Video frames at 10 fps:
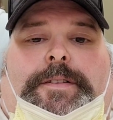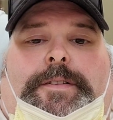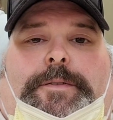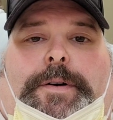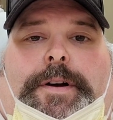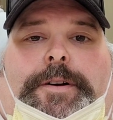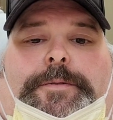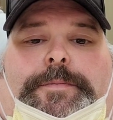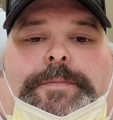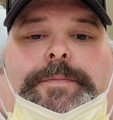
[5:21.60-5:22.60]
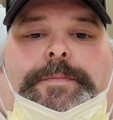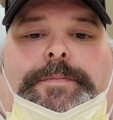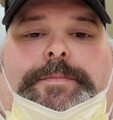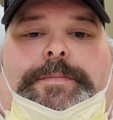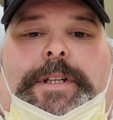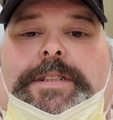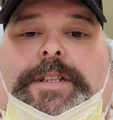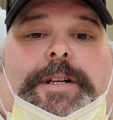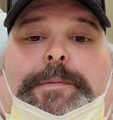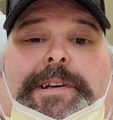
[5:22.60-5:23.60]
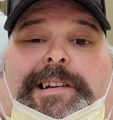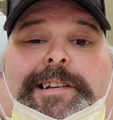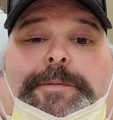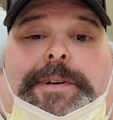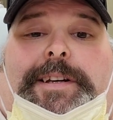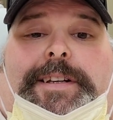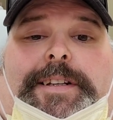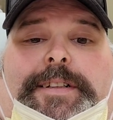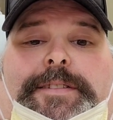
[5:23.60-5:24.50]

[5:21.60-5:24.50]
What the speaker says: Well, they said I'm not going to make it.